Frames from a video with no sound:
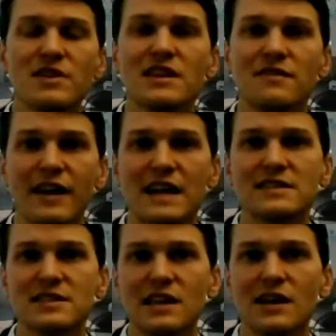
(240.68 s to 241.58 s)
the
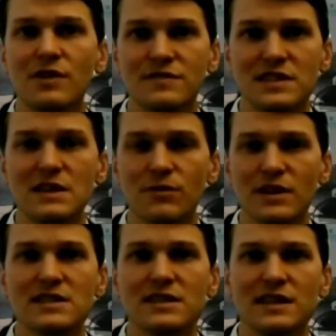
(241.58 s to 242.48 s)
advances that we've seen
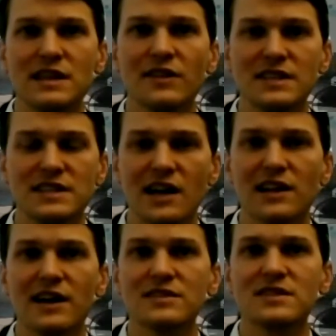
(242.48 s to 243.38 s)
recently on the
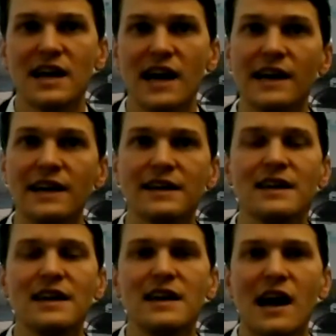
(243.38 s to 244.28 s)
telehealth side
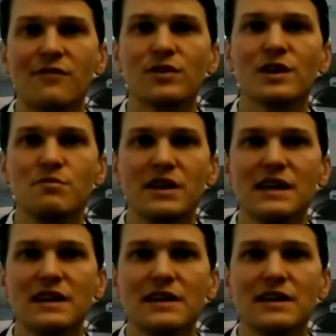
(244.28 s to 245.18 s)
have really
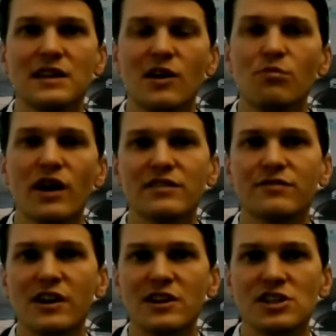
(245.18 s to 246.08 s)
been, a breath of
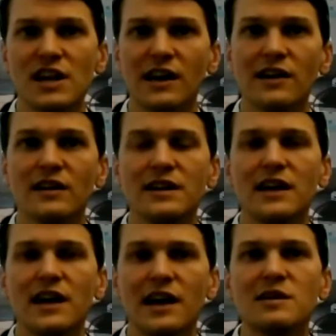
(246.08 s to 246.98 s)
fresh air
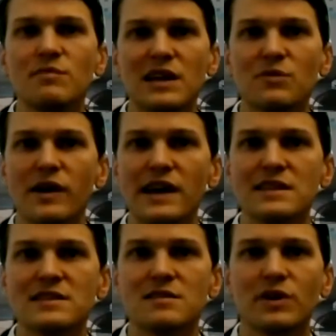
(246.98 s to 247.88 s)
in many
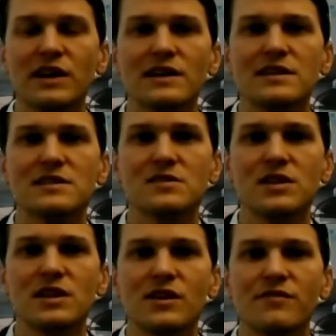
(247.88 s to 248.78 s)
ways, because,
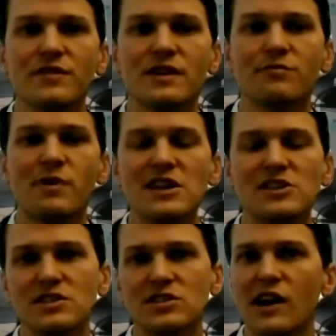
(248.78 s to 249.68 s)
if
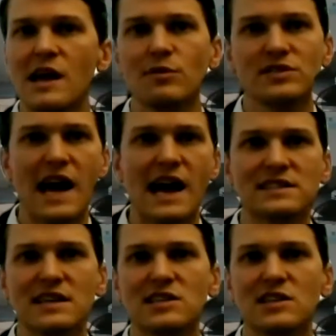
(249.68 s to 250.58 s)
patients are able to
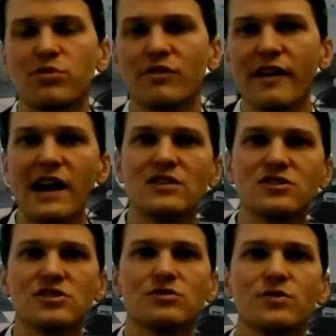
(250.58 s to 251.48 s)
access their
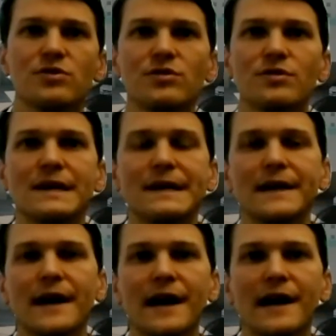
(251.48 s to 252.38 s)
providers through
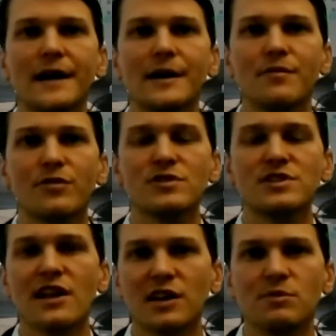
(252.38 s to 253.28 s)

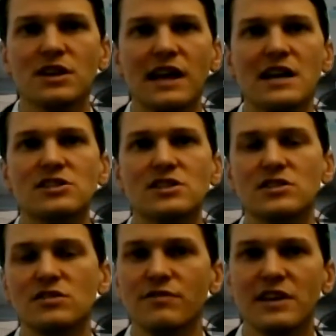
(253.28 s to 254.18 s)

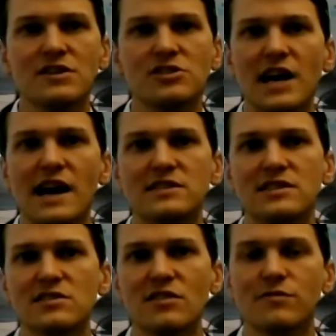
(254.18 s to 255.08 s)
telecommunications, through video chats
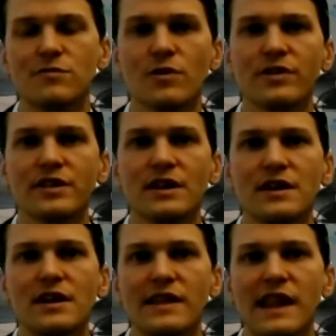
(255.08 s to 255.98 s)
and so forth,
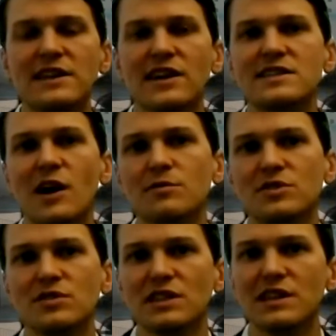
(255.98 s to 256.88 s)
that does help
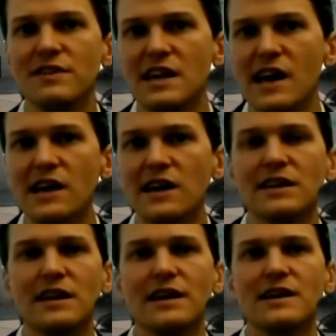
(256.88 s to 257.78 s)
to alleviate
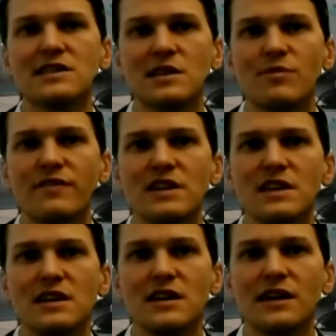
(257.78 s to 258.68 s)
some of
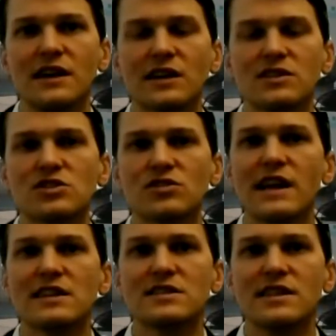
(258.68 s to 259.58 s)
the
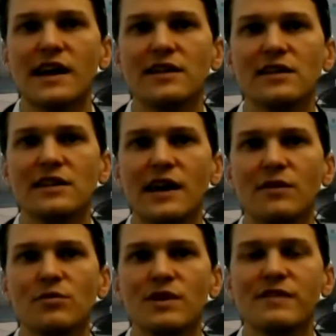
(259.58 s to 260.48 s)
constraints
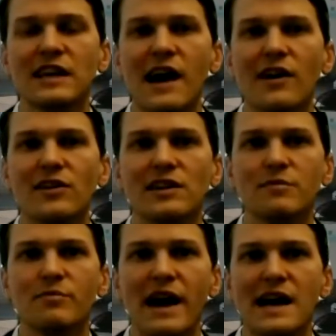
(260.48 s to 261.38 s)
that we've encountered in
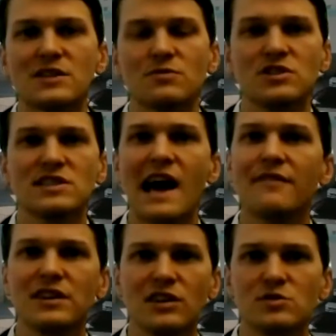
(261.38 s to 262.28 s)
the past, which is
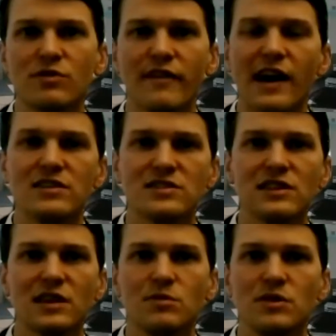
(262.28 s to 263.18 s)
having those providers in
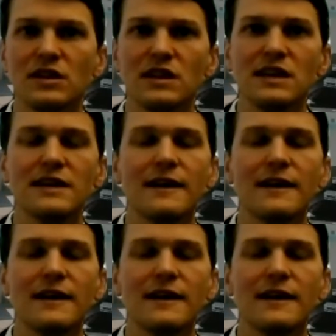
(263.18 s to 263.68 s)
the community.